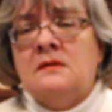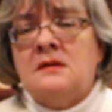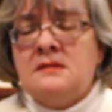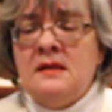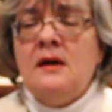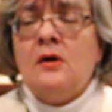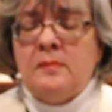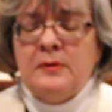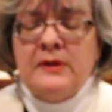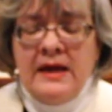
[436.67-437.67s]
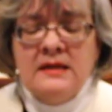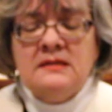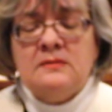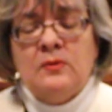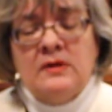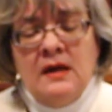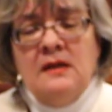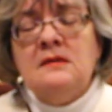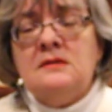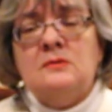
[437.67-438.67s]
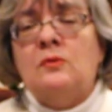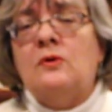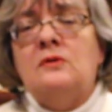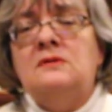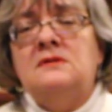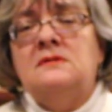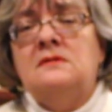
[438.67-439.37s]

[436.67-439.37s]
to see our place within this world,